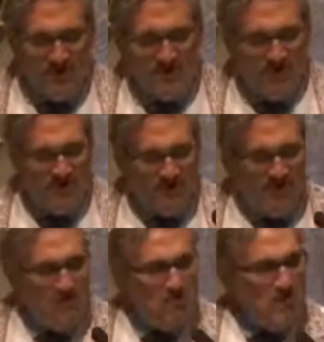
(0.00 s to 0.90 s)
of
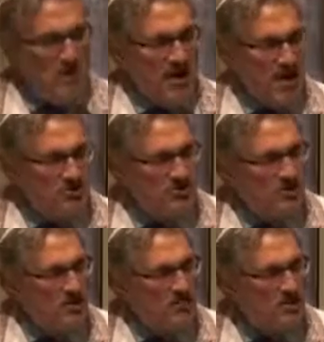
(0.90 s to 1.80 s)

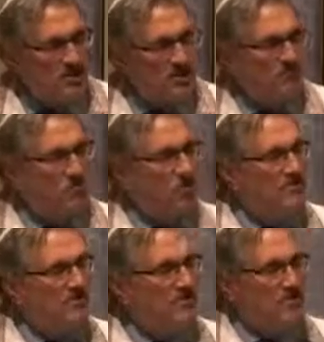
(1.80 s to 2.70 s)
communication with loved ones
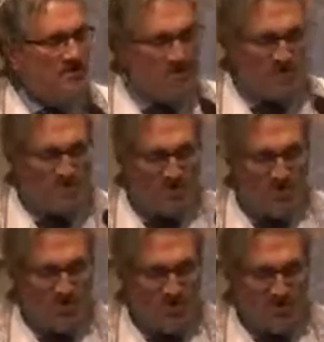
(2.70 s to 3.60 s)
from the next
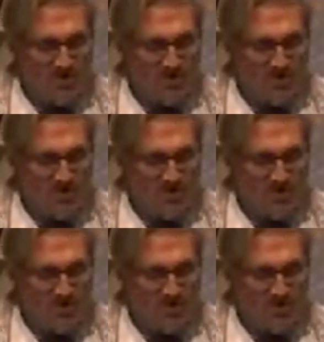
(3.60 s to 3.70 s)
world.